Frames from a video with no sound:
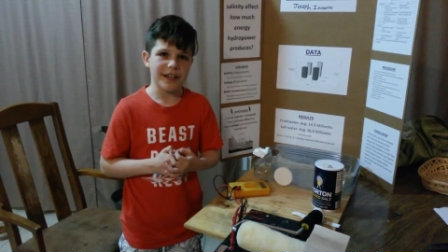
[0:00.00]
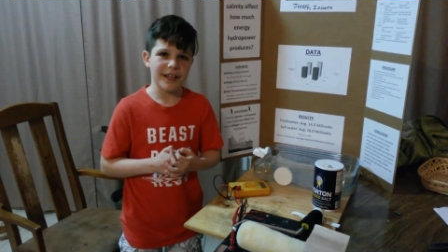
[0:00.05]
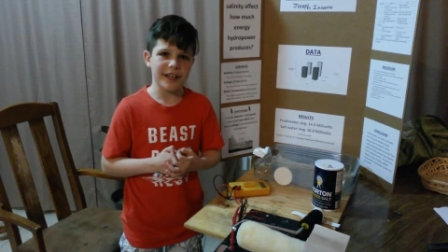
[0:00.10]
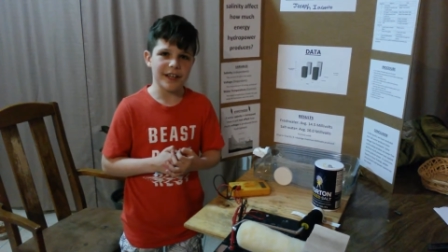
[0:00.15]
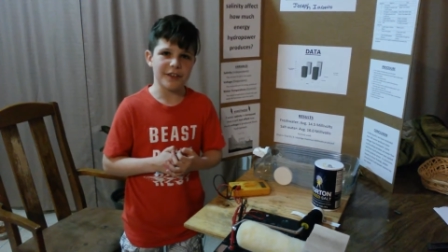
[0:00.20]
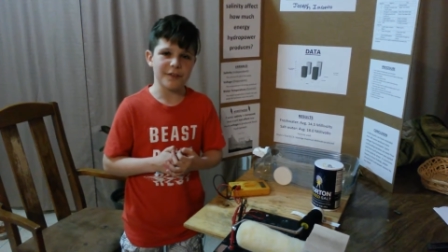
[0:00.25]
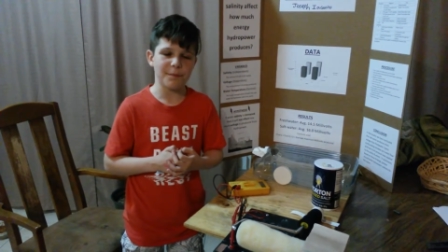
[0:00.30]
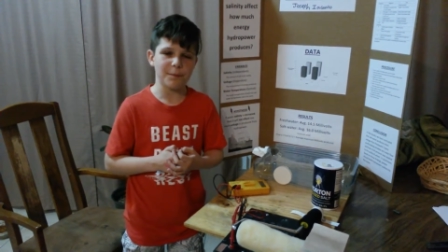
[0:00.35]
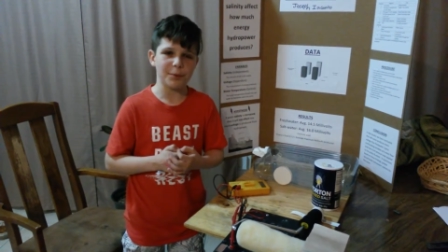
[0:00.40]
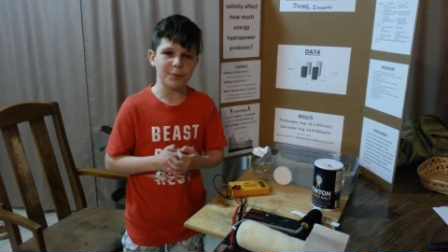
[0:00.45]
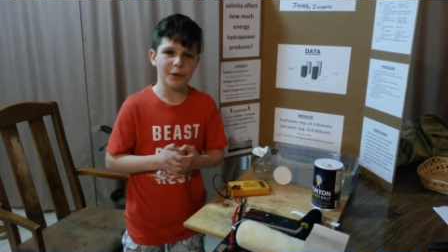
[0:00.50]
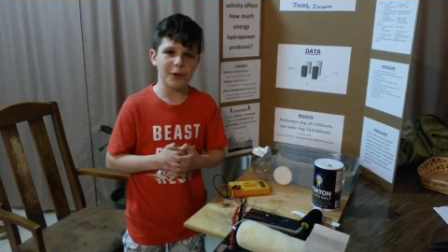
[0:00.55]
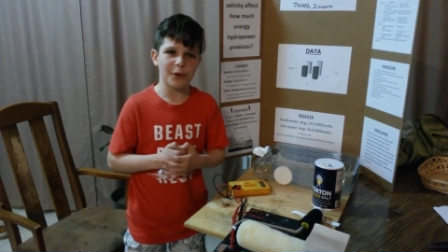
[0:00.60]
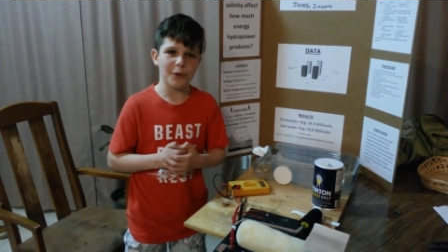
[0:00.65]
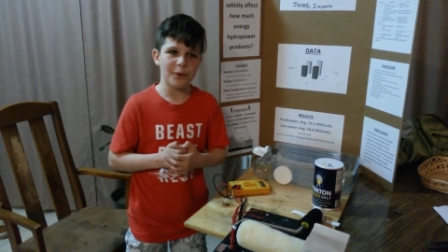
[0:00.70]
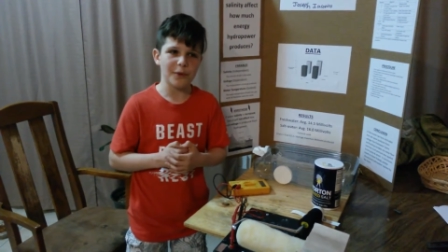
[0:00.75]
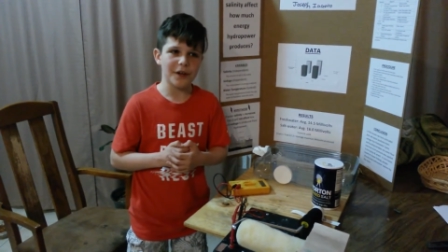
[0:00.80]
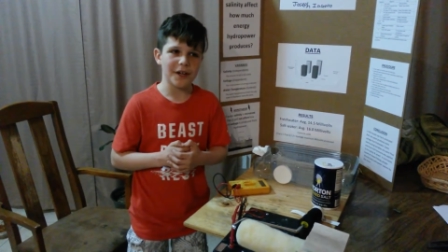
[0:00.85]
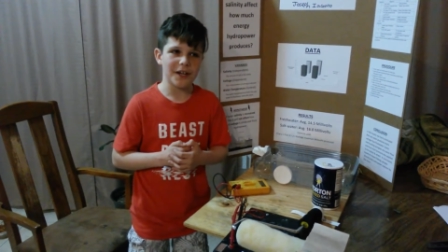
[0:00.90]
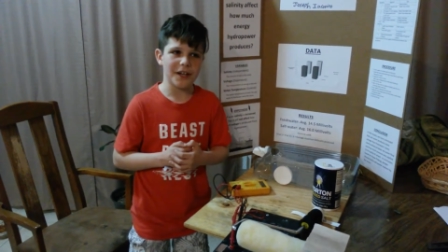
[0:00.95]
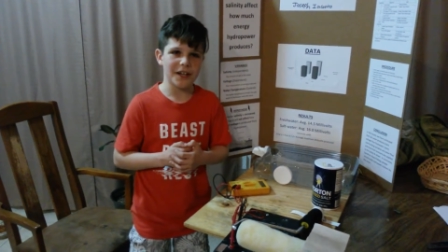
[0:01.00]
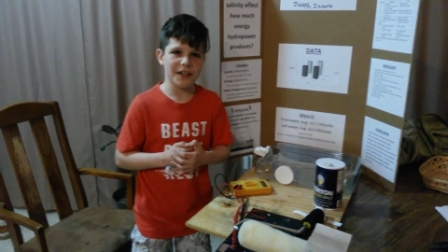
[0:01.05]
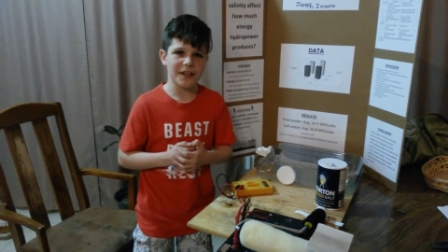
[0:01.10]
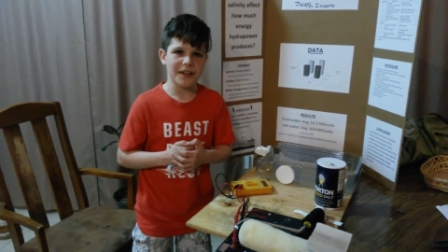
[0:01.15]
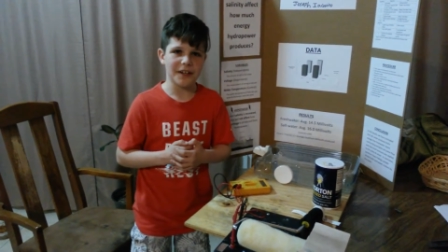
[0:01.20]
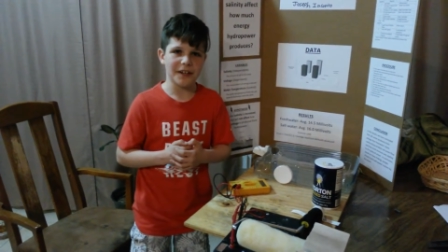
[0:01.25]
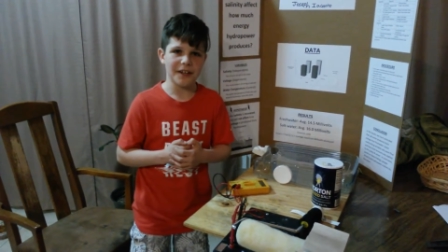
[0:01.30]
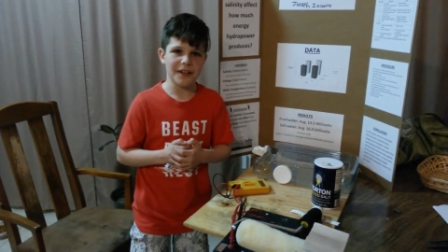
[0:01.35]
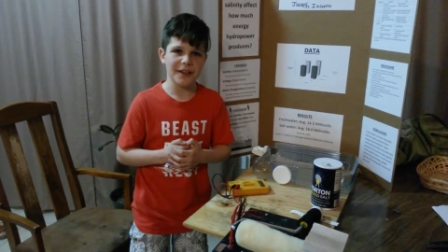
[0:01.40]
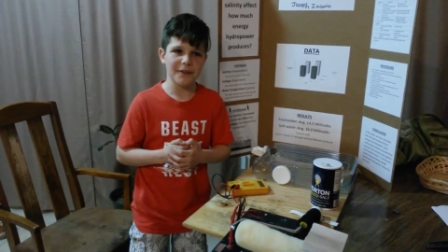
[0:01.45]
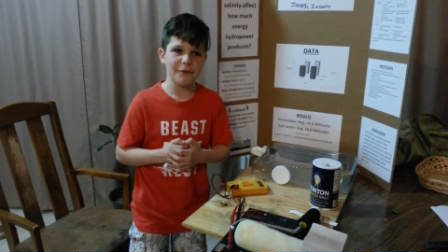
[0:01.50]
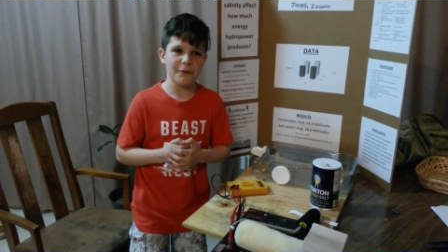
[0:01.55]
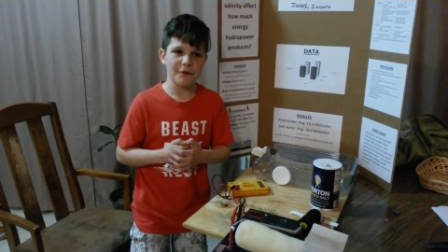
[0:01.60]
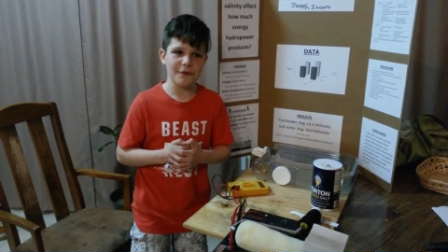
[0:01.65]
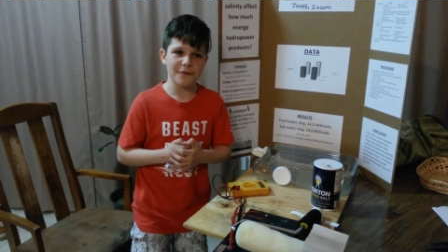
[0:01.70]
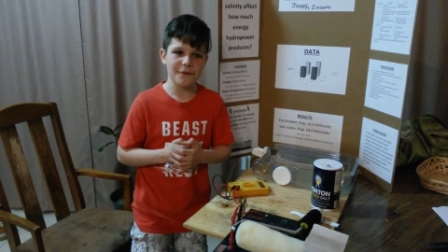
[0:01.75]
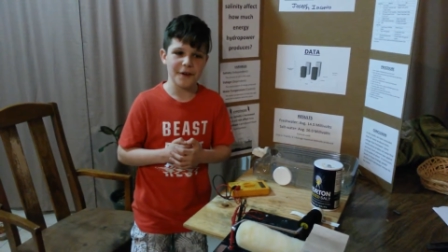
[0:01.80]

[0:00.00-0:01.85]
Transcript: explode, and it was